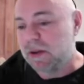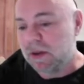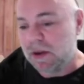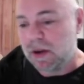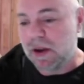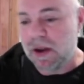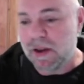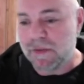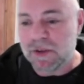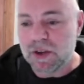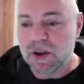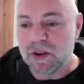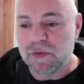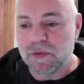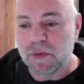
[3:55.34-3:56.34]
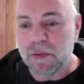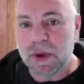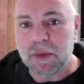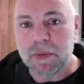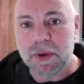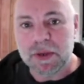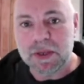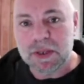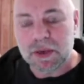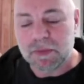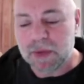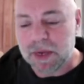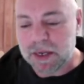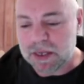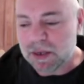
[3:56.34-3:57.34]
left turn for me, but
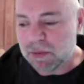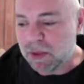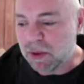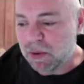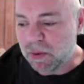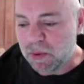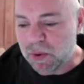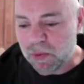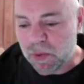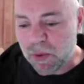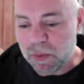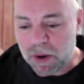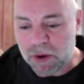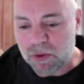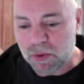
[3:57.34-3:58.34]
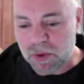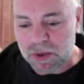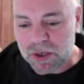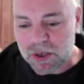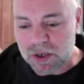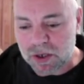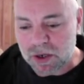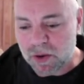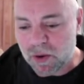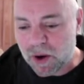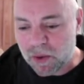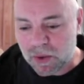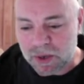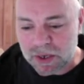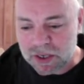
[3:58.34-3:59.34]
it's something we both wanted to do. I
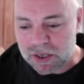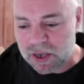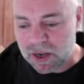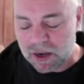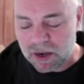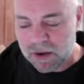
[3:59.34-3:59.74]
wanted to see